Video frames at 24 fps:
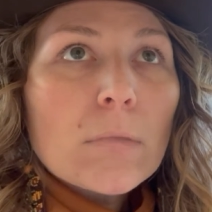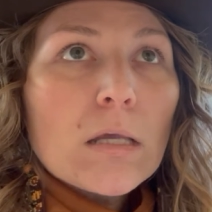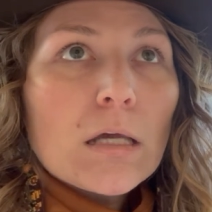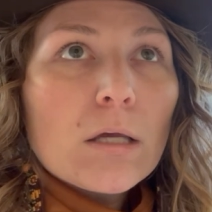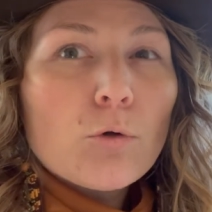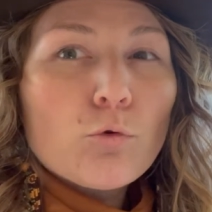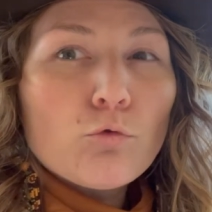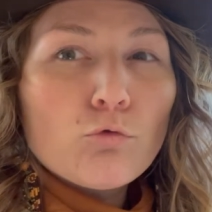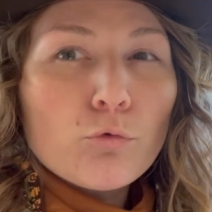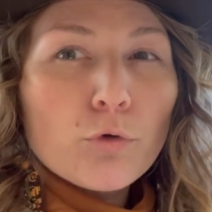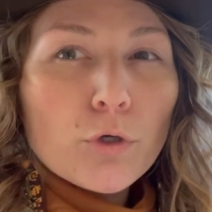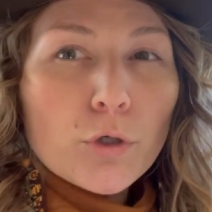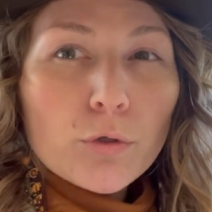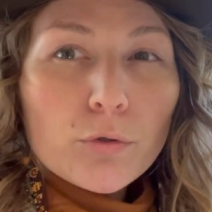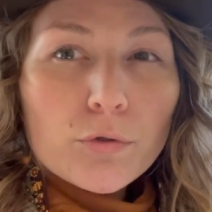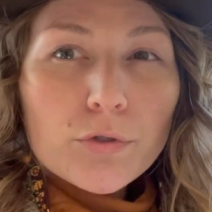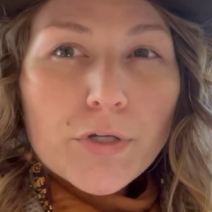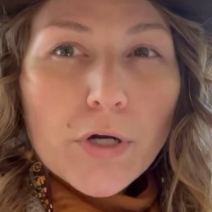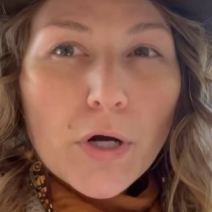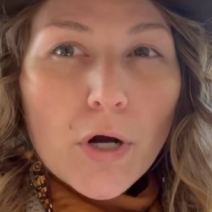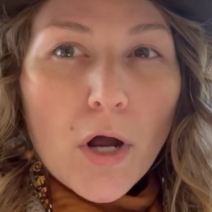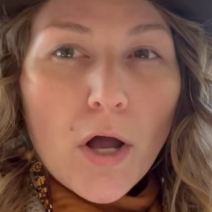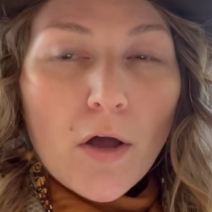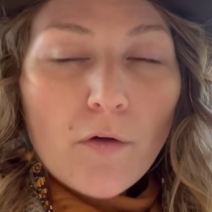Roots
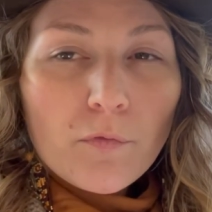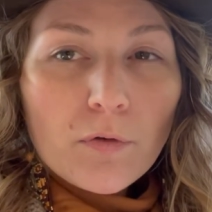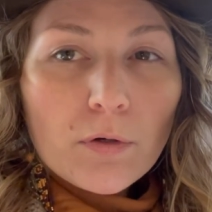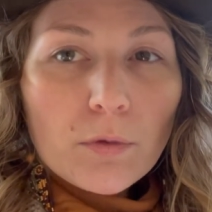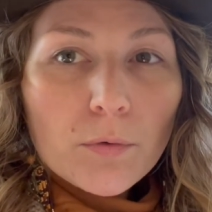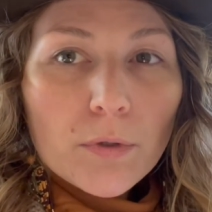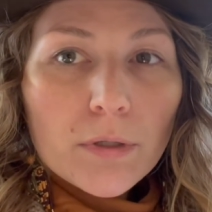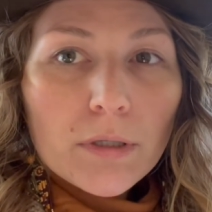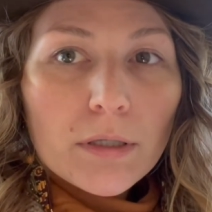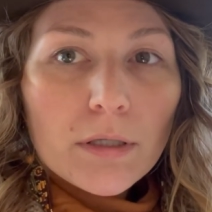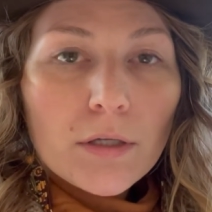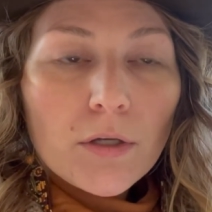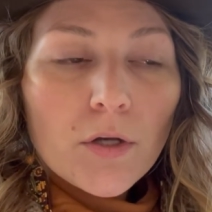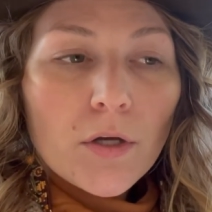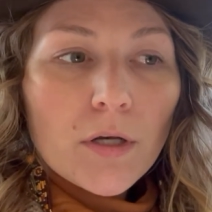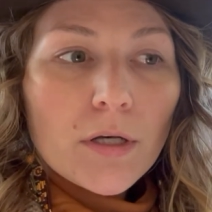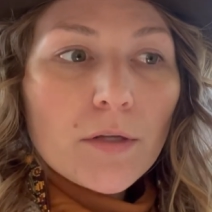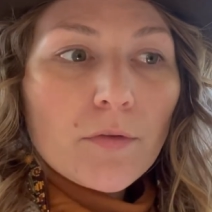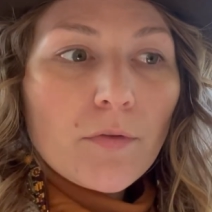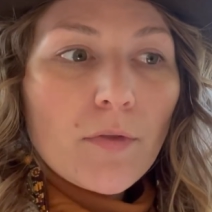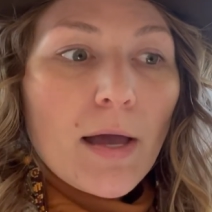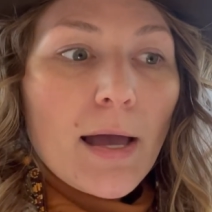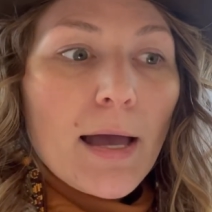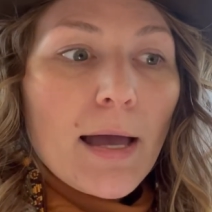are often really good
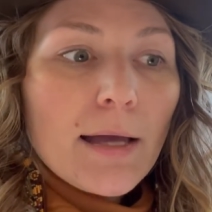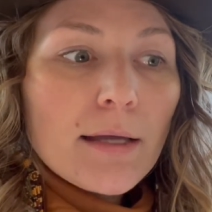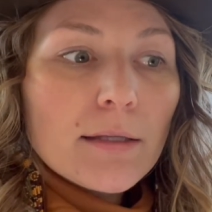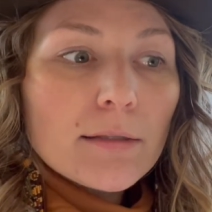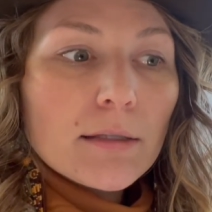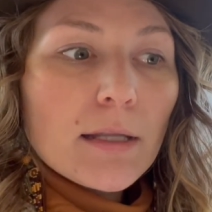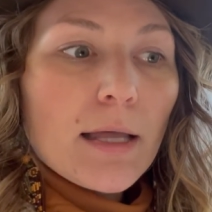at that.